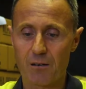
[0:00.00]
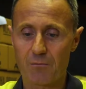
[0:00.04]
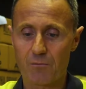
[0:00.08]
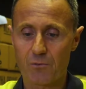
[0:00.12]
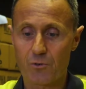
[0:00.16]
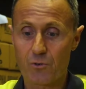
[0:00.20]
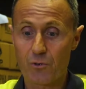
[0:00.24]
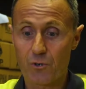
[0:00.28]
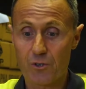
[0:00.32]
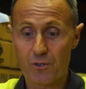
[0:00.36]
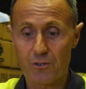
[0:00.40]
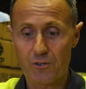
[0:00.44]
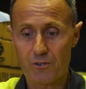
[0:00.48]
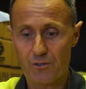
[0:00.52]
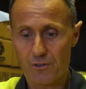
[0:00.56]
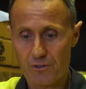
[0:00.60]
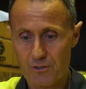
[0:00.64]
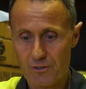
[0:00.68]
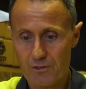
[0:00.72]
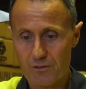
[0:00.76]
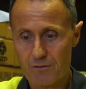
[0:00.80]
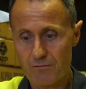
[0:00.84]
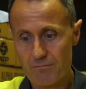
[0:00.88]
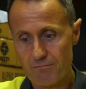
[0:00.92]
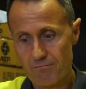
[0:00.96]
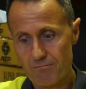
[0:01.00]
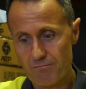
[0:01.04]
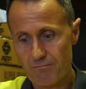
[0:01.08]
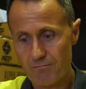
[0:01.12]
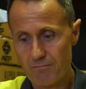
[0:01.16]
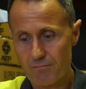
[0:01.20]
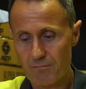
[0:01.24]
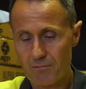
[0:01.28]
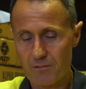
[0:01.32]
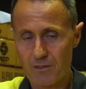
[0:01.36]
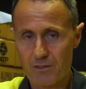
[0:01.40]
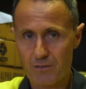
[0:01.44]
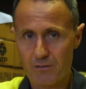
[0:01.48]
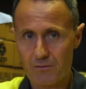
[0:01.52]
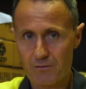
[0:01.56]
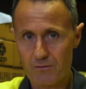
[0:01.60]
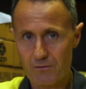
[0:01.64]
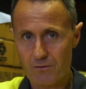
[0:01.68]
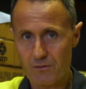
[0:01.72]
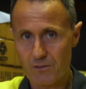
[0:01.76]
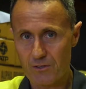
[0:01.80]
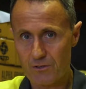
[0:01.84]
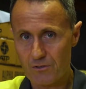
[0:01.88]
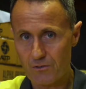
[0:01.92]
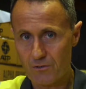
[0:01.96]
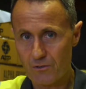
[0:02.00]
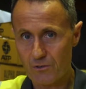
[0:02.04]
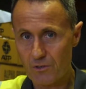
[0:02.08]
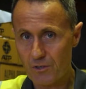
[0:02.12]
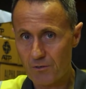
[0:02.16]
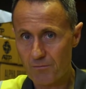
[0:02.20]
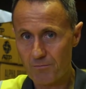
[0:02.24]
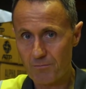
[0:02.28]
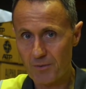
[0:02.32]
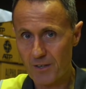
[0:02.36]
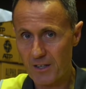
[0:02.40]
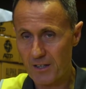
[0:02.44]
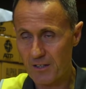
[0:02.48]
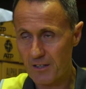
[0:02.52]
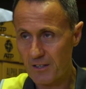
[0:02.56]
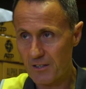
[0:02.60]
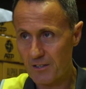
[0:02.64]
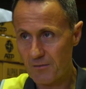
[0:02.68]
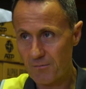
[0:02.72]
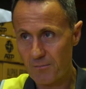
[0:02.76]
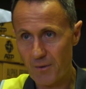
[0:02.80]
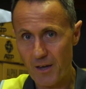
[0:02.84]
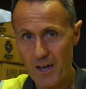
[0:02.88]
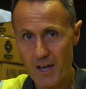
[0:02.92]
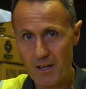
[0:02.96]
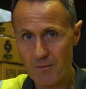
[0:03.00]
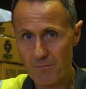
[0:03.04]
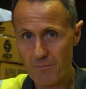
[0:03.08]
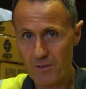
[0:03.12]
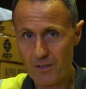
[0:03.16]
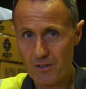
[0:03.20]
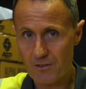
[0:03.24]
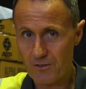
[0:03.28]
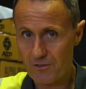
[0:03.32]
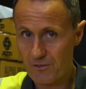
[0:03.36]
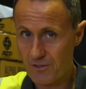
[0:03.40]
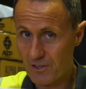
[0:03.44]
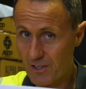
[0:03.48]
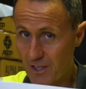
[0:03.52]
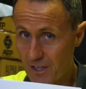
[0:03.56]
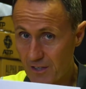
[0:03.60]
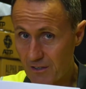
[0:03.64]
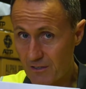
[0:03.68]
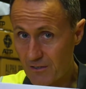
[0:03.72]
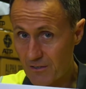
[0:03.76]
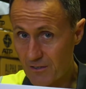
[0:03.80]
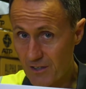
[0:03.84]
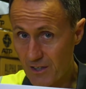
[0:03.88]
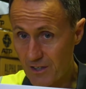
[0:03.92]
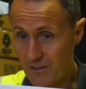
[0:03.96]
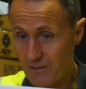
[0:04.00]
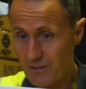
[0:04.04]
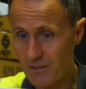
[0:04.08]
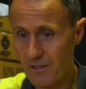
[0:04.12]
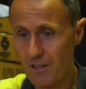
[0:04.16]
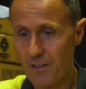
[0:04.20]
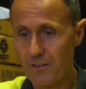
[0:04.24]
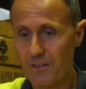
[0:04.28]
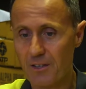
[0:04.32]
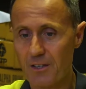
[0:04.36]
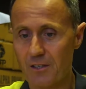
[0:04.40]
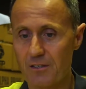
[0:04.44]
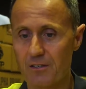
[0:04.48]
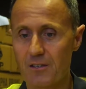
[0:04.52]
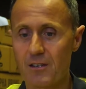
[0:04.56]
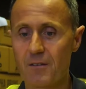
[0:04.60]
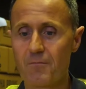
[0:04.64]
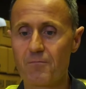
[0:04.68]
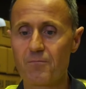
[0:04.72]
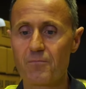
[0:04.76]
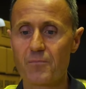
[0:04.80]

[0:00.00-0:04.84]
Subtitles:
Good because it's good, but it's bad because you get diseases like this.